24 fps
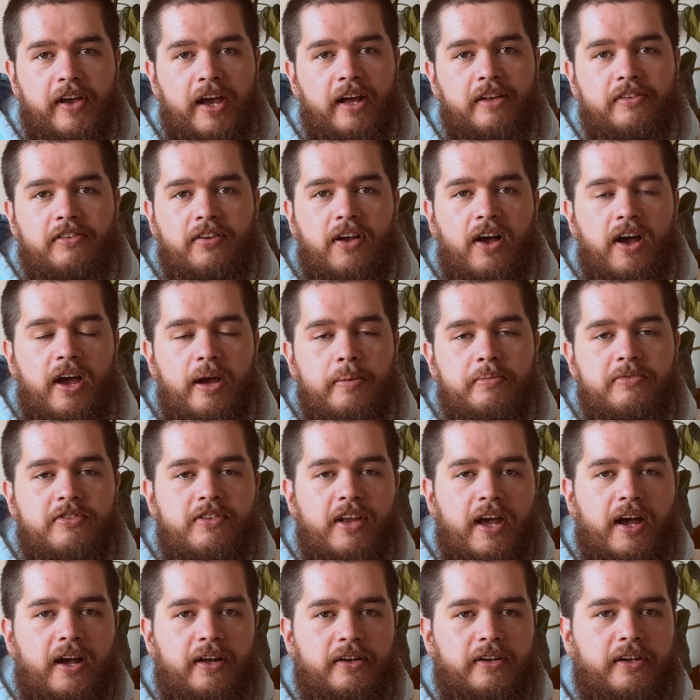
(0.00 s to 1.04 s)
our time
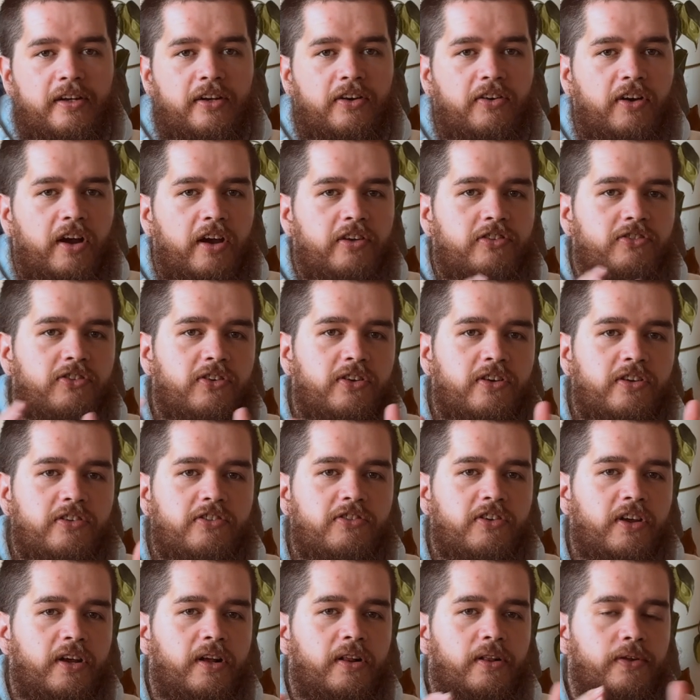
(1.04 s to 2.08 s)
down in
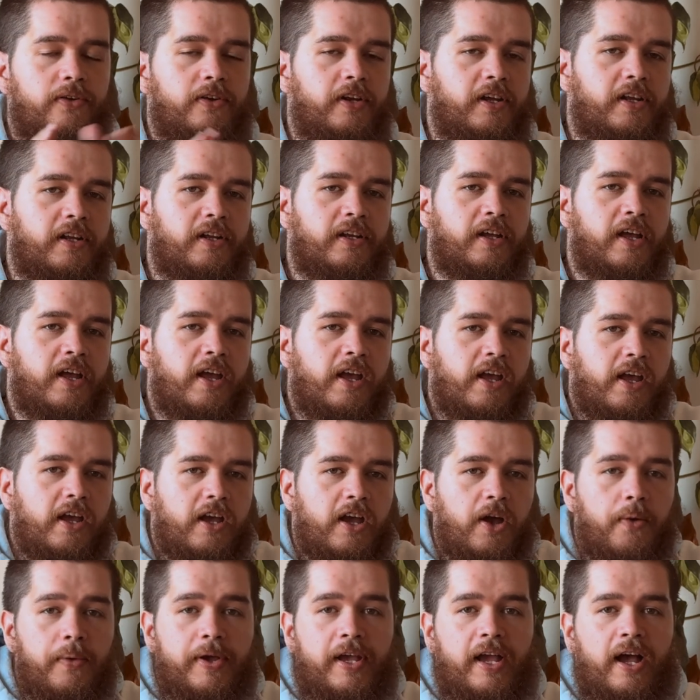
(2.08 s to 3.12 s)
Christchurch, including
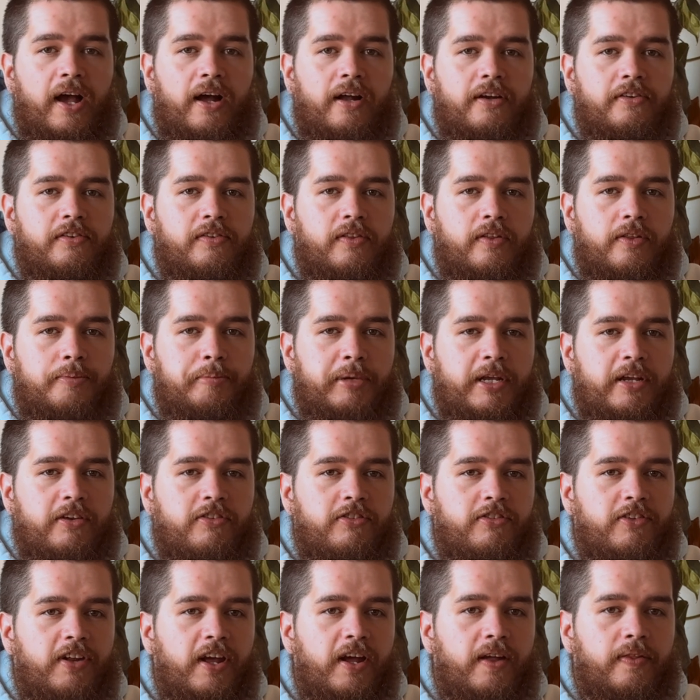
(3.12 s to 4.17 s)
going out to the
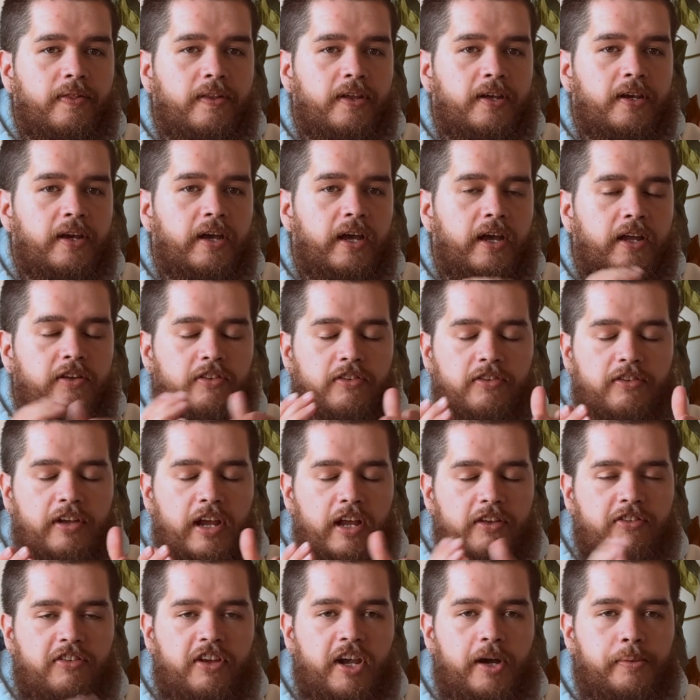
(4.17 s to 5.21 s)
beach down there and just
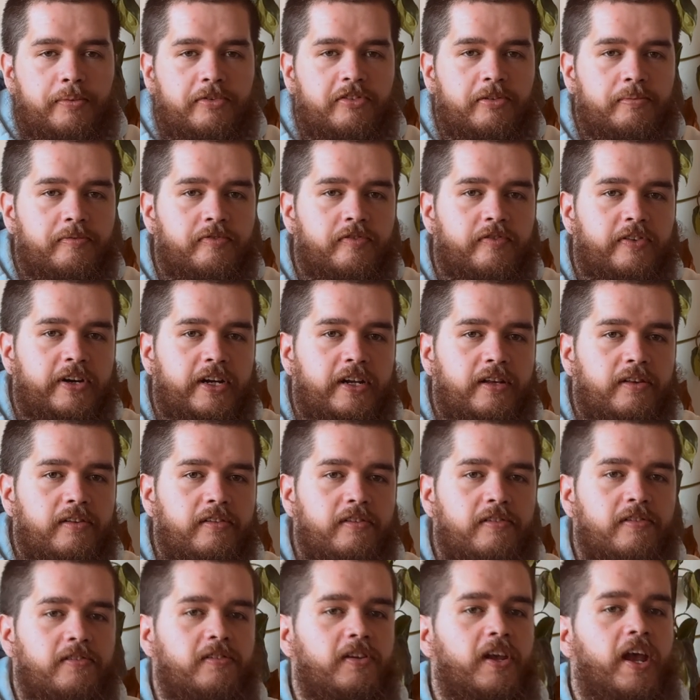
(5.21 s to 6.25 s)
catching up with some
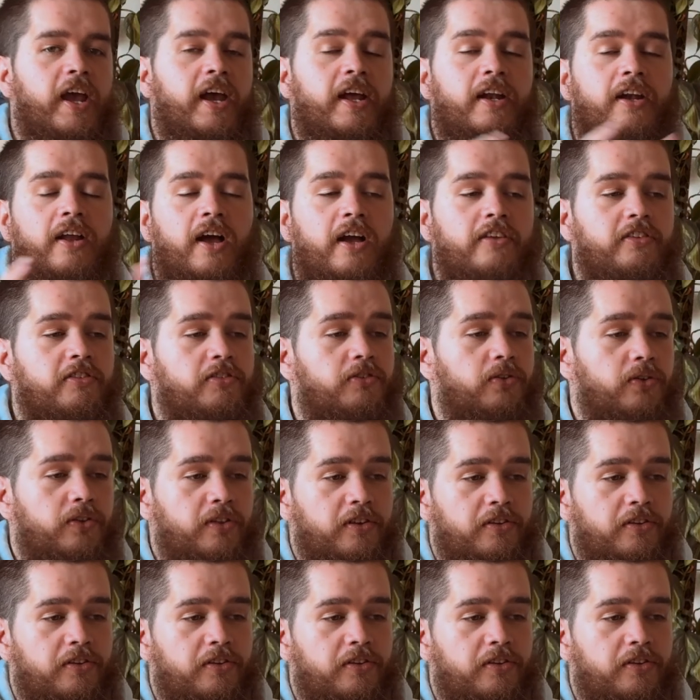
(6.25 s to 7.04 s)
friends. And I just took